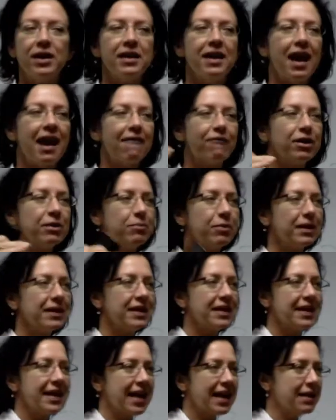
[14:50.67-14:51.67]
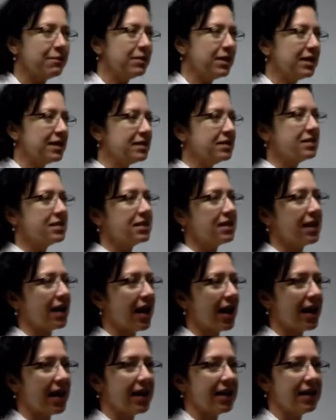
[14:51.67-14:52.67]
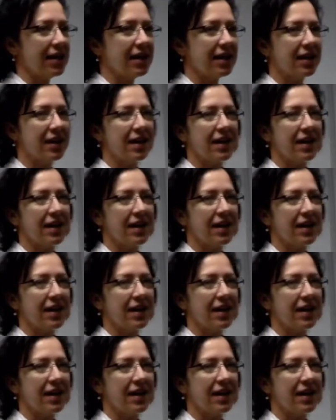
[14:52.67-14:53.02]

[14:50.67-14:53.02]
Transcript: When everybody came in today,